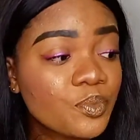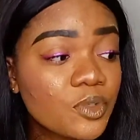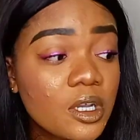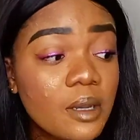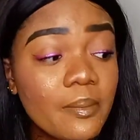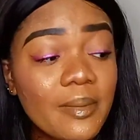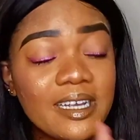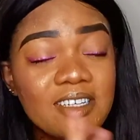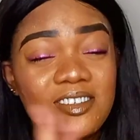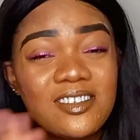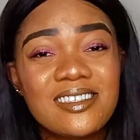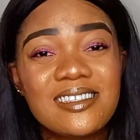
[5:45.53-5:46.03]

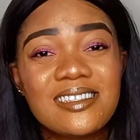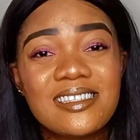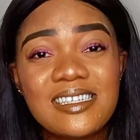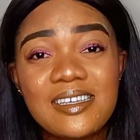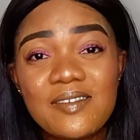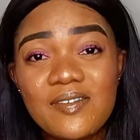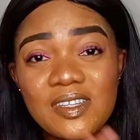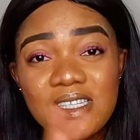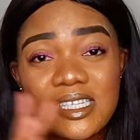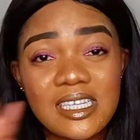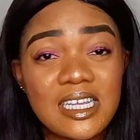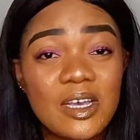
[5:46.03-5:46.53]
but I just give
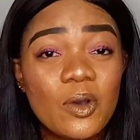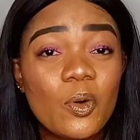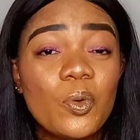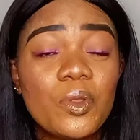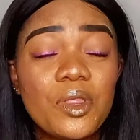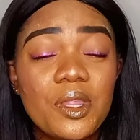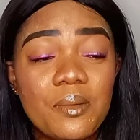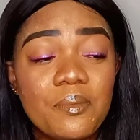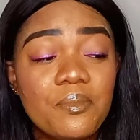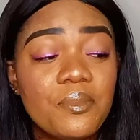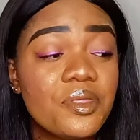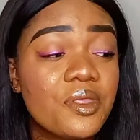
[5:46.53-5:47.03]
it a whole
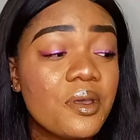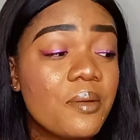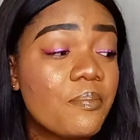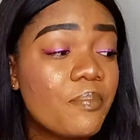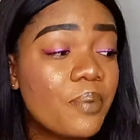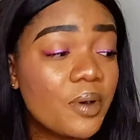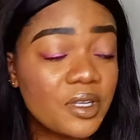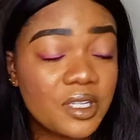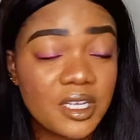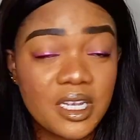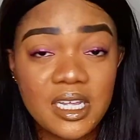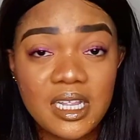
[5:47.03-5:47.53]
name, the
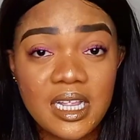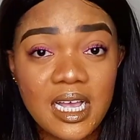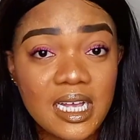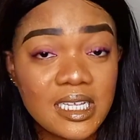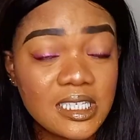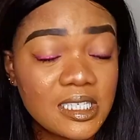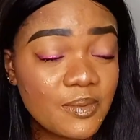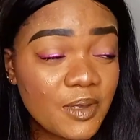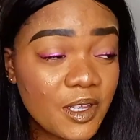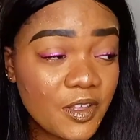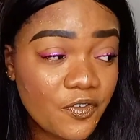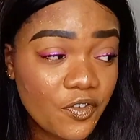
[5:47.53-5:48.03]
body
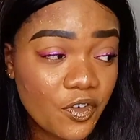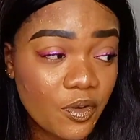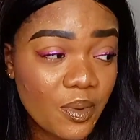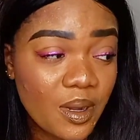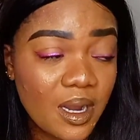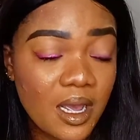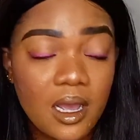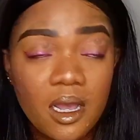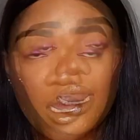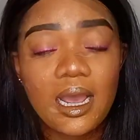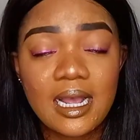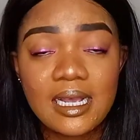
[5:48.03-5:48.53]
enhancement
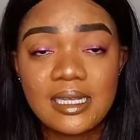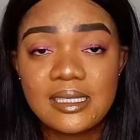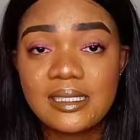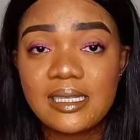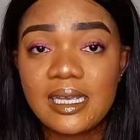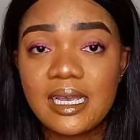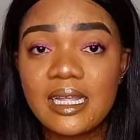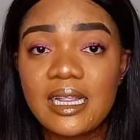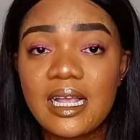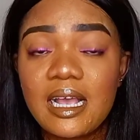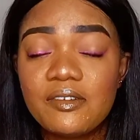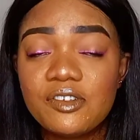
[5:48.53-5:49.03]
formula. Like I
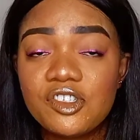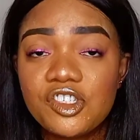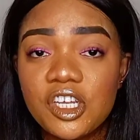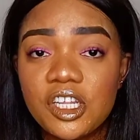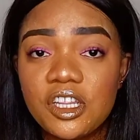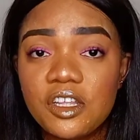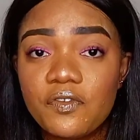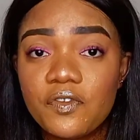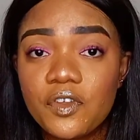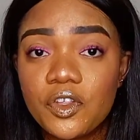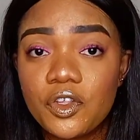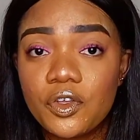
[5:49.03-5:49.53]
said, I've shared
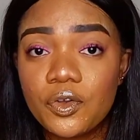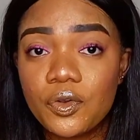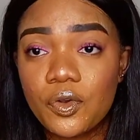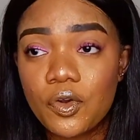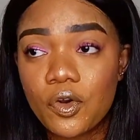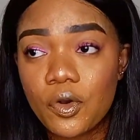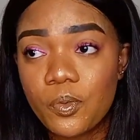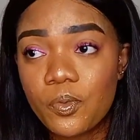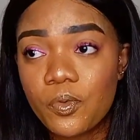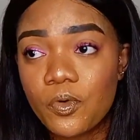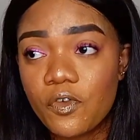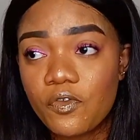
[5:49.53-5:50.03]
a video a
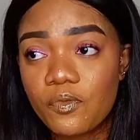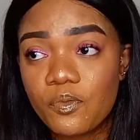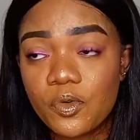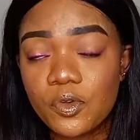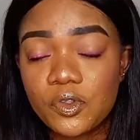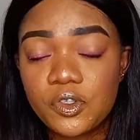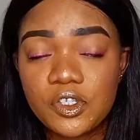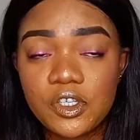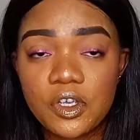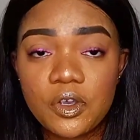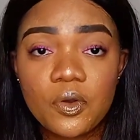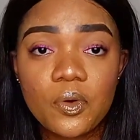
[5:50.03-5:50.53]
couple of
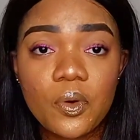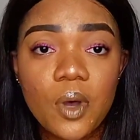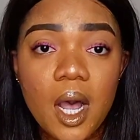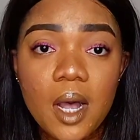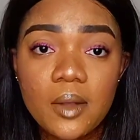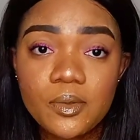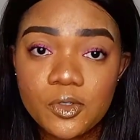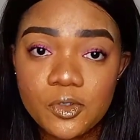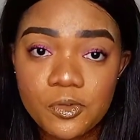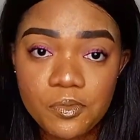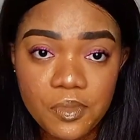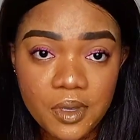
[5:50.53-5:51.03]
months ago how
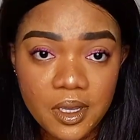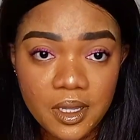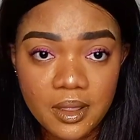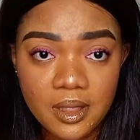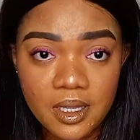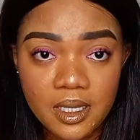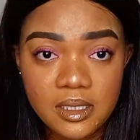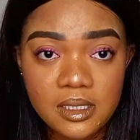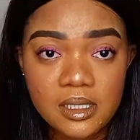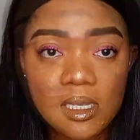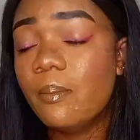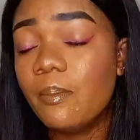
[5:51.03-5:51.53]
to make
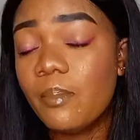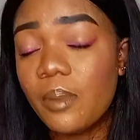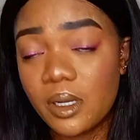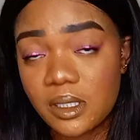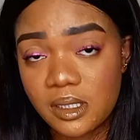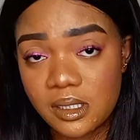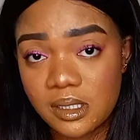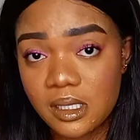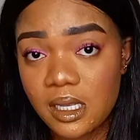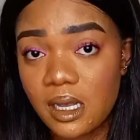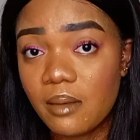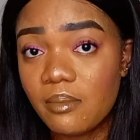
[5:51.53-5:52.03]
this,
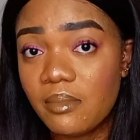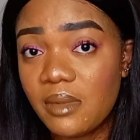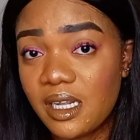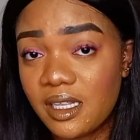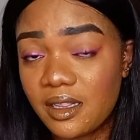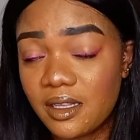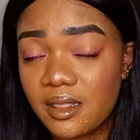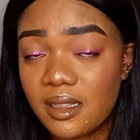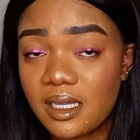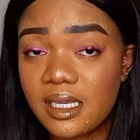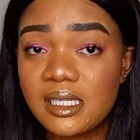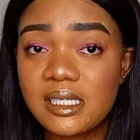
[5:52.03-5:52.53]
but
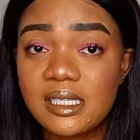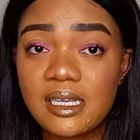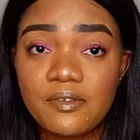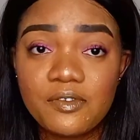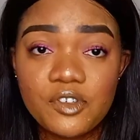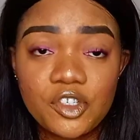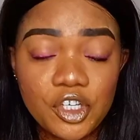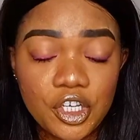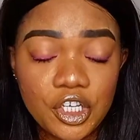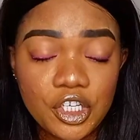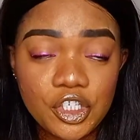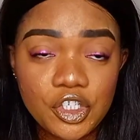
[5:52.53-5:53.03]
little things have
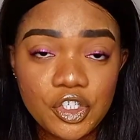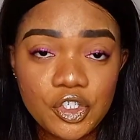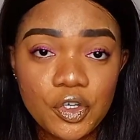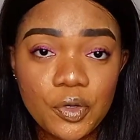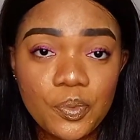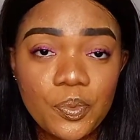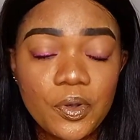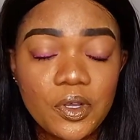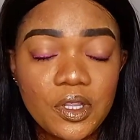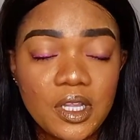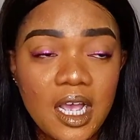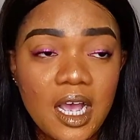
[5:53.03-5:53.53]
changed
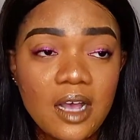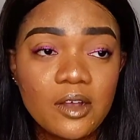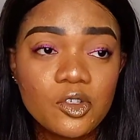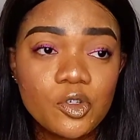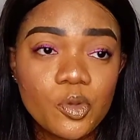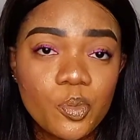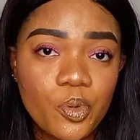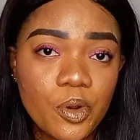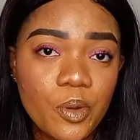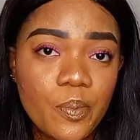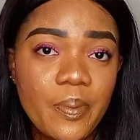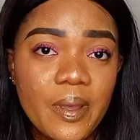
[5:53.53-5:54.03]
up on how to
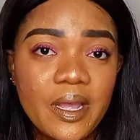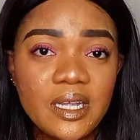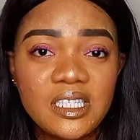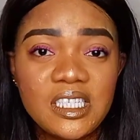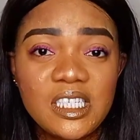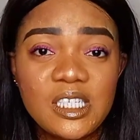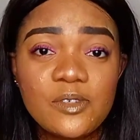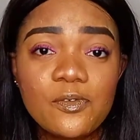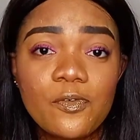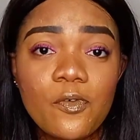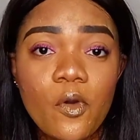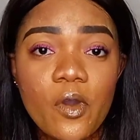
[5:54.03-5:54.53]
prepare
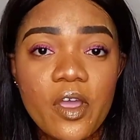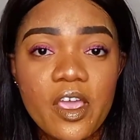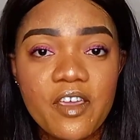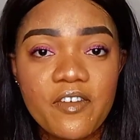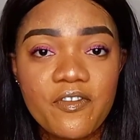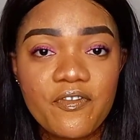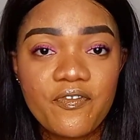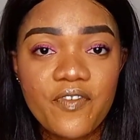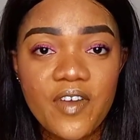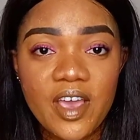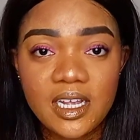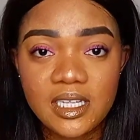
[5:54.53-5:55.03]
this for
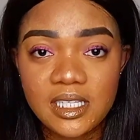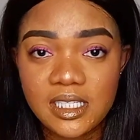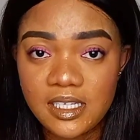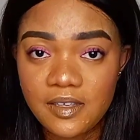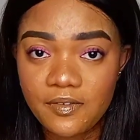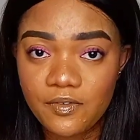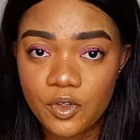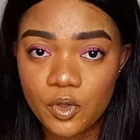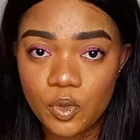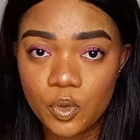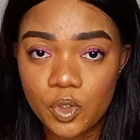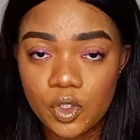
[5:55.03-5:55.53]
effective
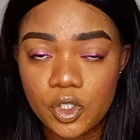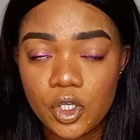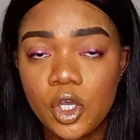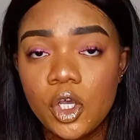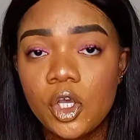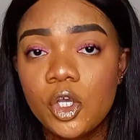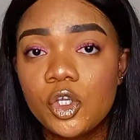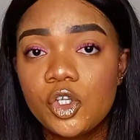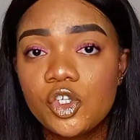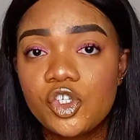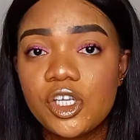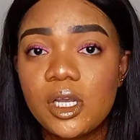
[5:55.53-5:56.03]
use.
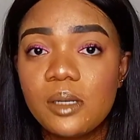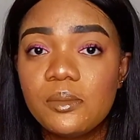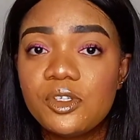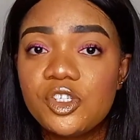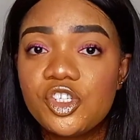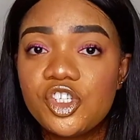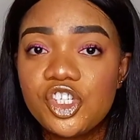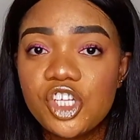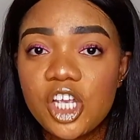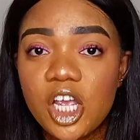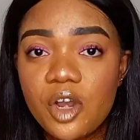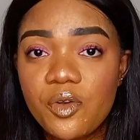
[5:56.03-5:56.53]
So I'm
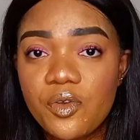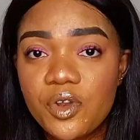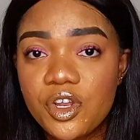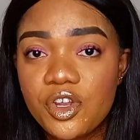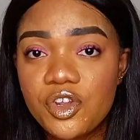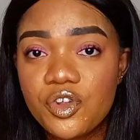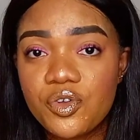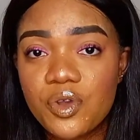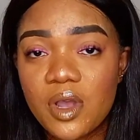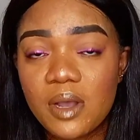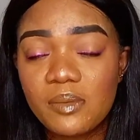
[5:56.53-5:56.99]
sharing